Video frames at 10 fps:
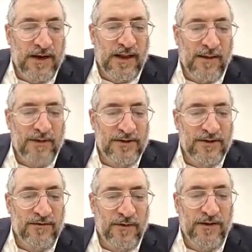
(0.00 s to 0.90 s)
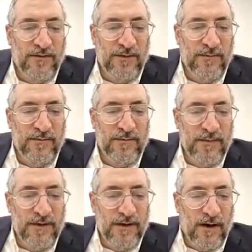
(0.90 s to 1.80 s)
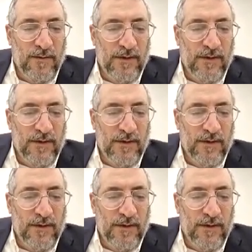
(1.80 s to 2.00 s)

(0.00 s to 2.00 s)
10 men came and stood in front of him.